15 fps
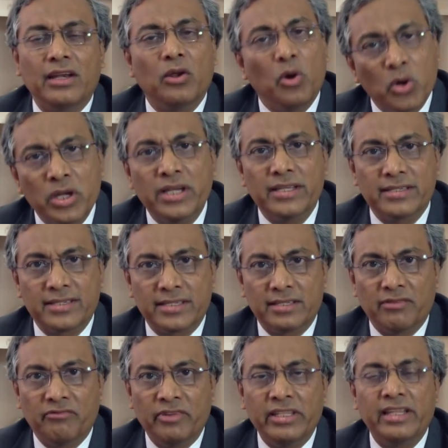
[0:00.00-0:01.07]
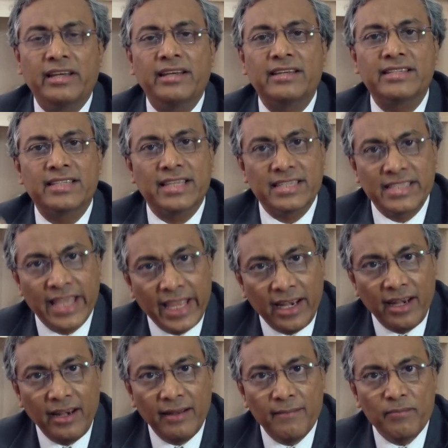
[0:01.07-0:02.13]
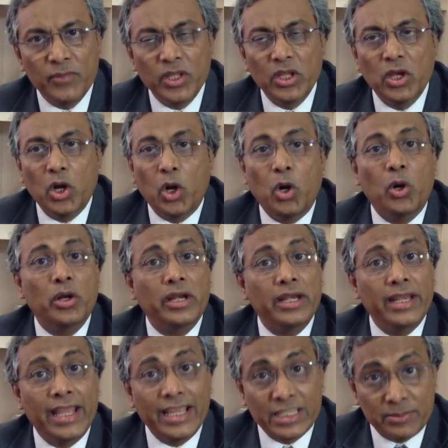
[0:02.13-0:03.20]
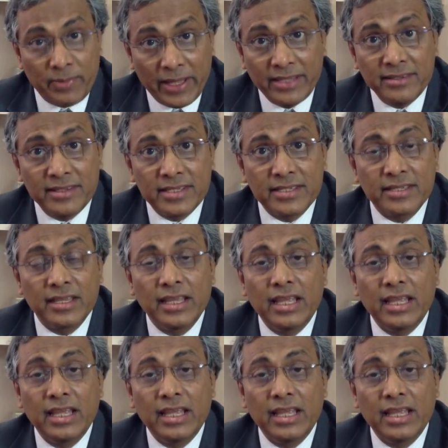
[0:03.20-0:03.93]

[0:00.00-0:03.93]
occurs, whether it's a sale or an expense,